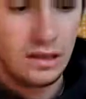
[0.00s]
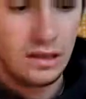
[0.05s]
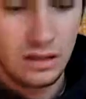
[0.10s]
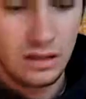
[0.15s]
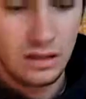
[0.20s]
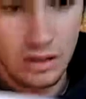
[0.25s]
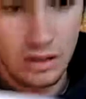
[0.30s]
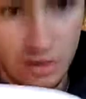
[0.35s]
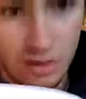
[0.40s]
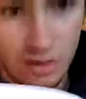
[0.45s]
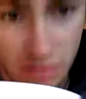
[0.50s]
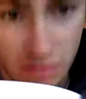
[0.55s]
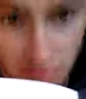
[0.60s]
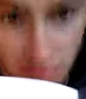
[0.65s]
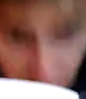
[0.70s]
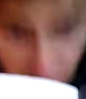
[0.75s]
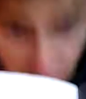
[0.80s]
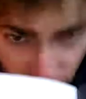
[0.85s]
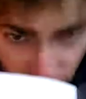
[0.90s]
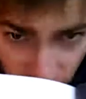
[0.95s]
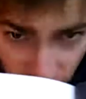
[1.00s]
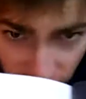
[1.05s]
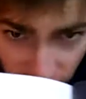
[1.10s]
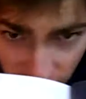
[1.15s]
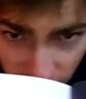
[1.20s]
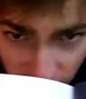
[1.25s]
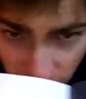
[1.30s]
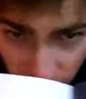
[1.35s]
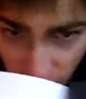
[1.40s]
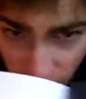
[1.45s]
there you can
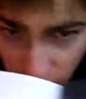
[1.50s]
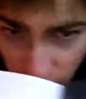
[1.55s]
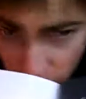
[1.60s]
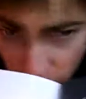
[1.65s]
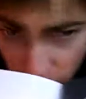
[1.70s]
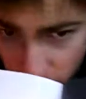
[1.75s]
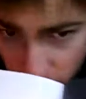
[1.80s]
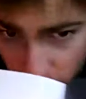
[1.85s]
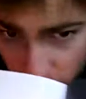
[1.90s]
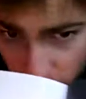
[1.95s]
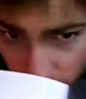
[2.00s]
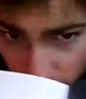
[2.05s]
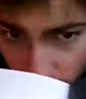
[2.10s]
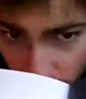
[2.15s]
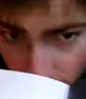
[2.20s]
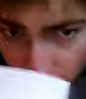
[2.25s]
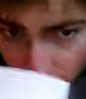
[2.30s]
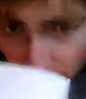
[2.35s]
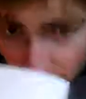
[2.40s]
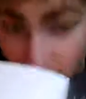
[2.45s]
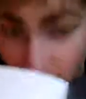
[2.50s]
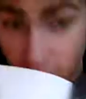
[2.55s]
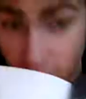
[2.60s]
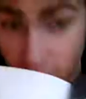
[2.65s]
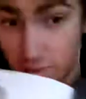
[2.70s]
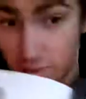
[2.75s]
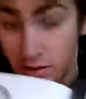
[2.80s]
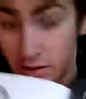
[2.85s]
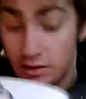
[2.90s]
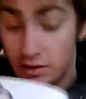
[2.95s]
see it on the back,
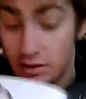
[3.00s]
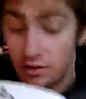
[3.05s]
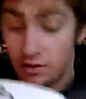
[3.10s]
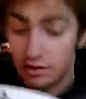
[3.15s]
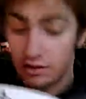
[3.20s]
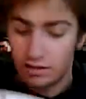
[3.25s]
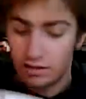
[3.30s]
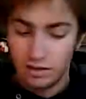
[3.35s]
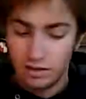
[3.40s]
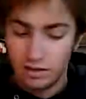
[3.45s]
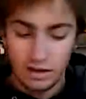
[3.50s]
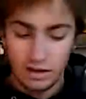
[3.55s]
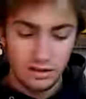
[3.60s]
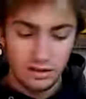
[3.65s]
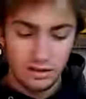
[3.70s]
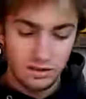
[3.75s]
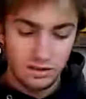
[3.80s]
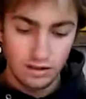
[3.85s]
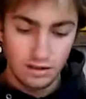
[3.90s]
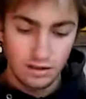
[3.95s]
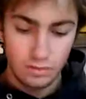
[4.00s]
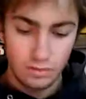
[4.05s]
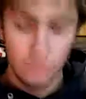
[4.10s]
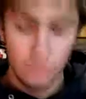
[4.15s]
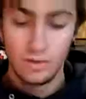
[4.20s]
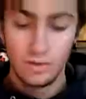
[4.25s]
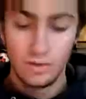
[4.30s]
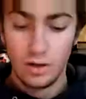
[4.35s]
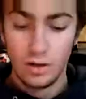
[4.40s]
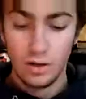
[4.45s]
so you can see it's kind of see-through.